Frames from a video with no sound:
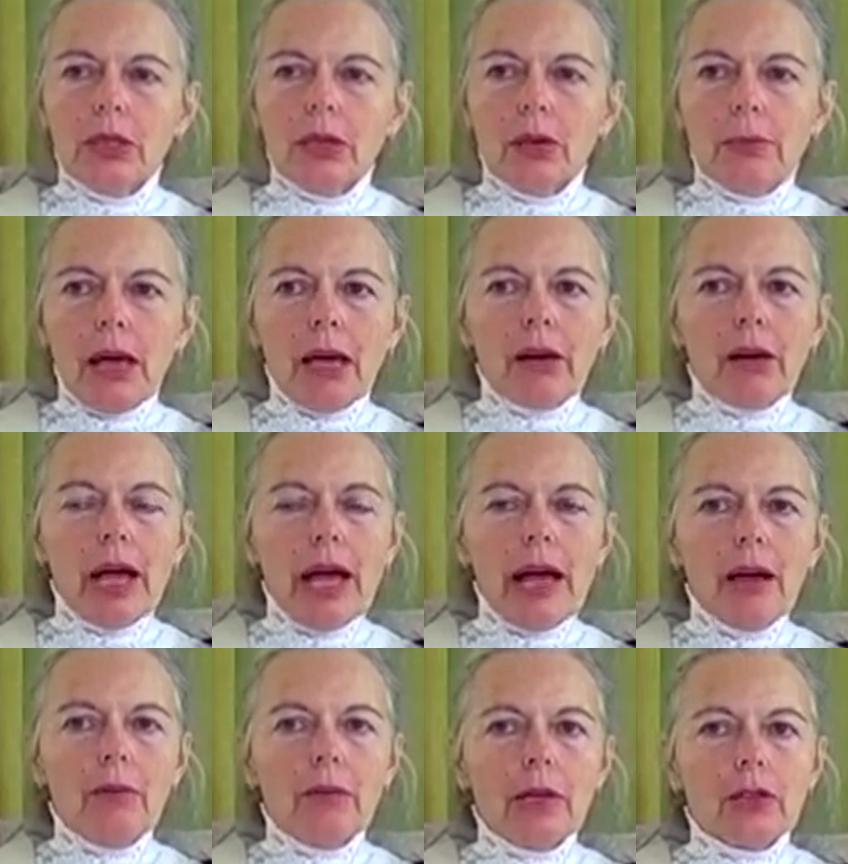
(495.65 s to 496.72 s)
No matter
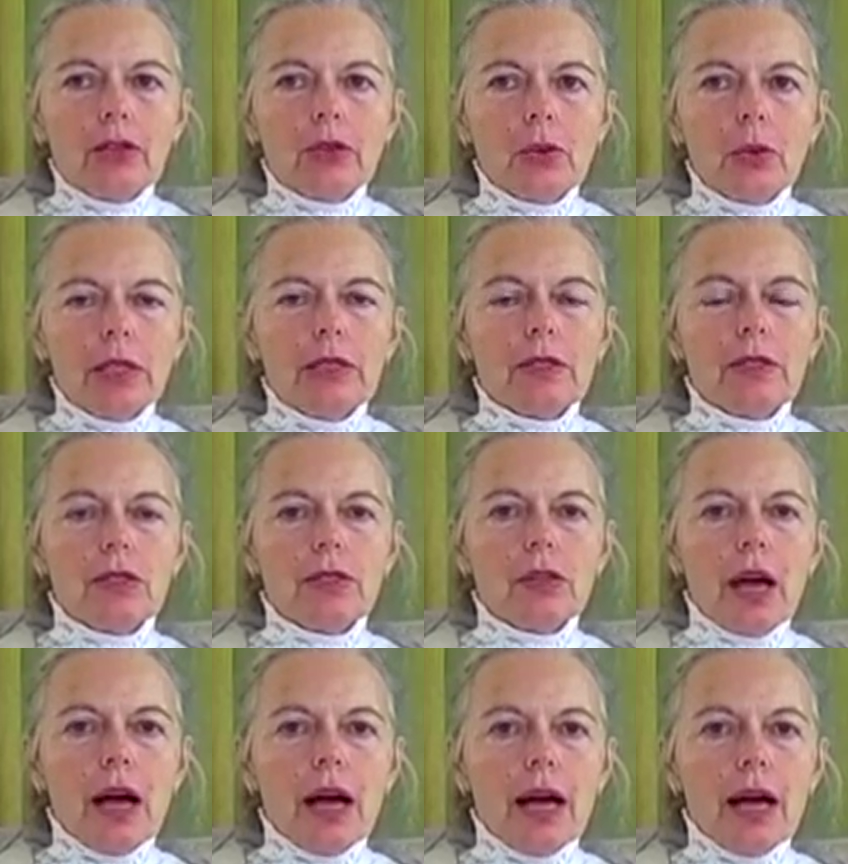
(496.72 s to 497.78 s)
how much we
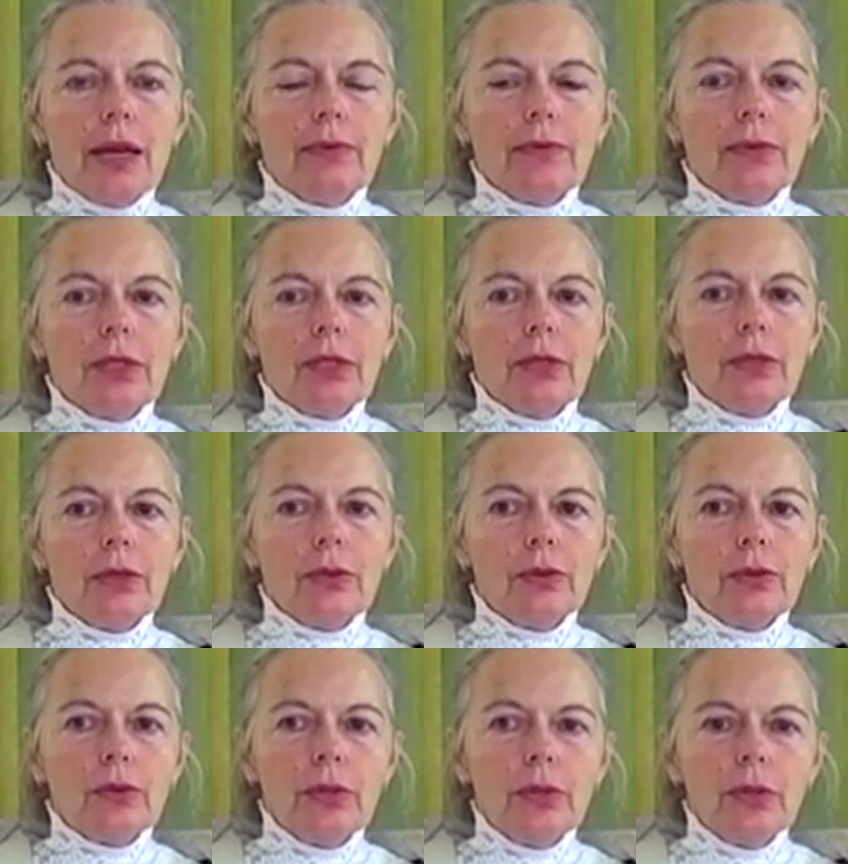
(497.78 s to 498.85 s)
strive
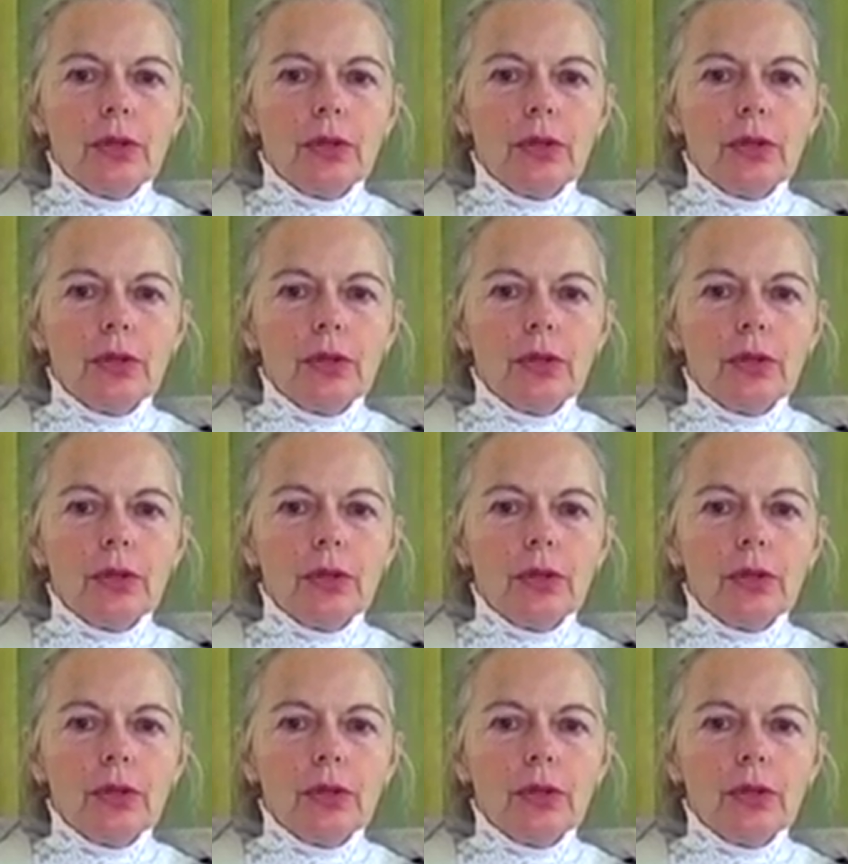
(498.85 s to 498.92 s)
to